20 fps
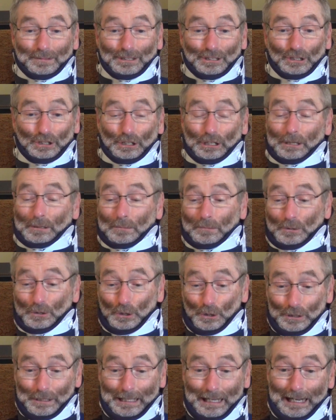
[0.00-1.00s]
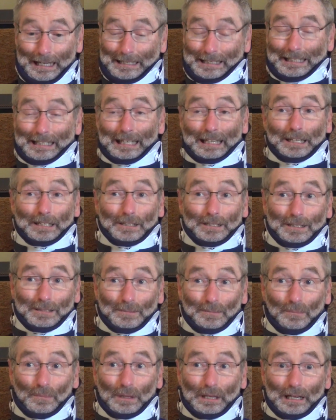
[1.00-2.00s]
"Jim, you're not dead,
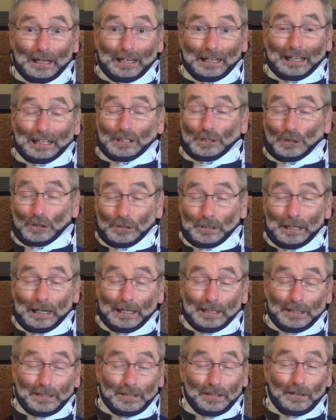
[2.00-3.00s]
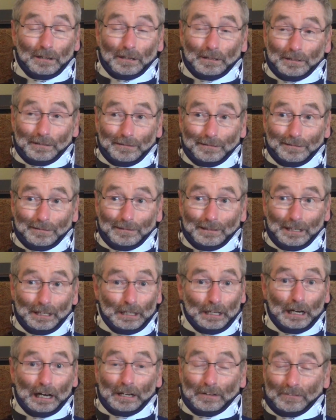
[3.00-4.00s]
and you're not done, and
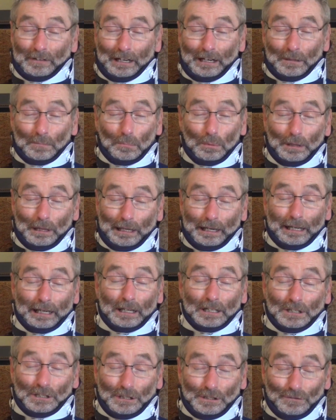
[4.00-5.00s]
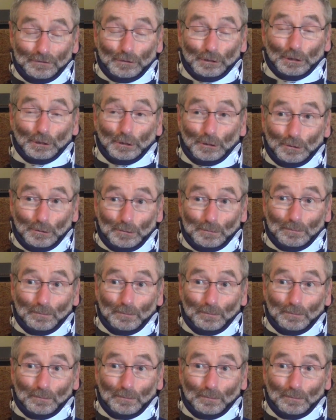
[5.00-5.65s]
I've got plans for you."